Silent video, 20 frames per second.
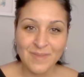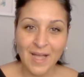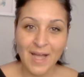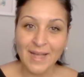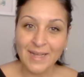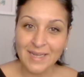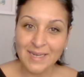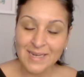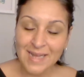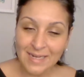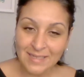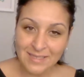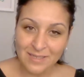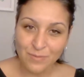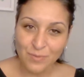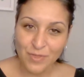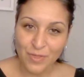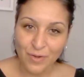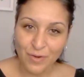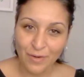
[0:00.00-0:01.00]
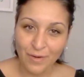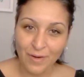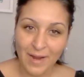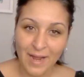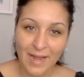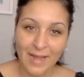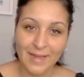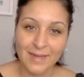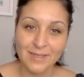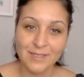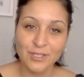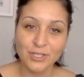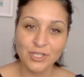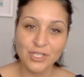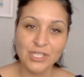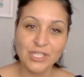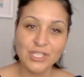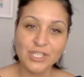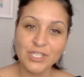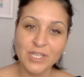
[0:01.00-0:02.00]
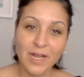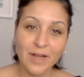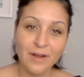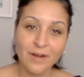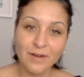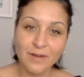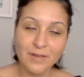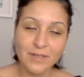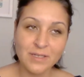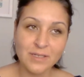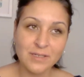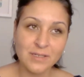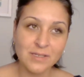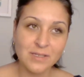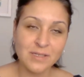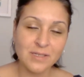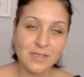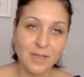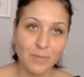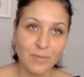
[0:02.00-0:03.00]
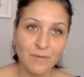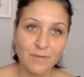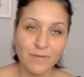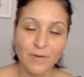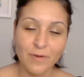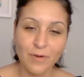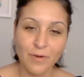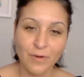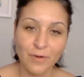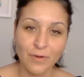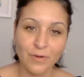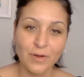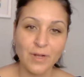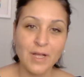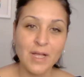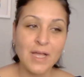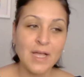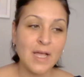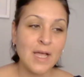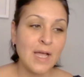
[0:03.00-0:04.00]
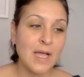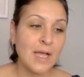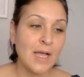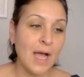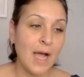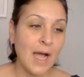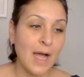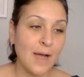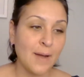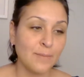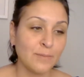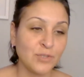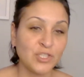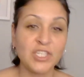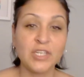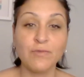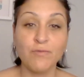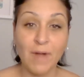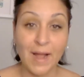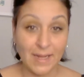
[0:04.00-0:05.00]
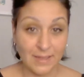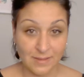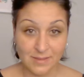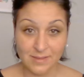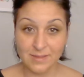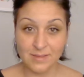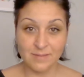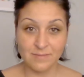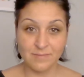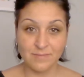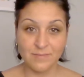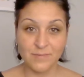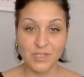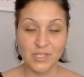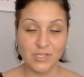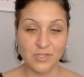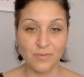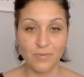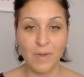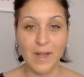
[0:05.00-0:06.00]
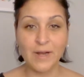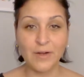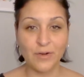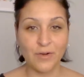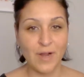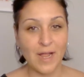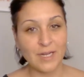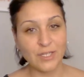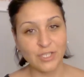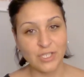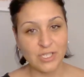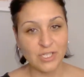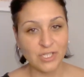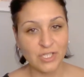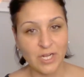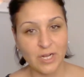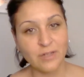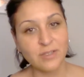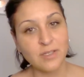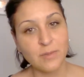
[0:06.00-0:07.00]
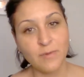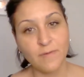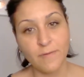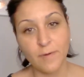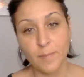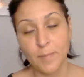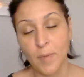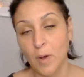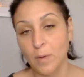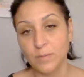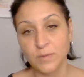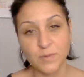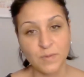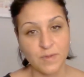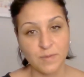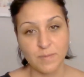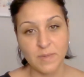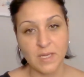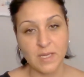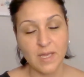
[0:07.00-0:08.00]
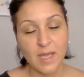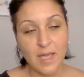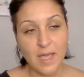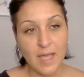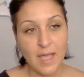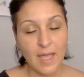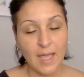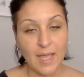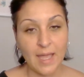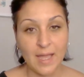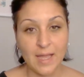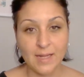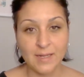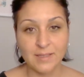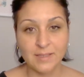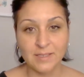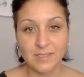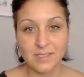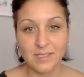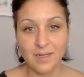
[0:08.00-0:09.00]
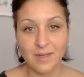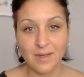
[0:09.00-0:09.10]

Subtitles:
I connected with her, and she shared some of her. She writes. She's a writer, and she shared some of her poems with me, and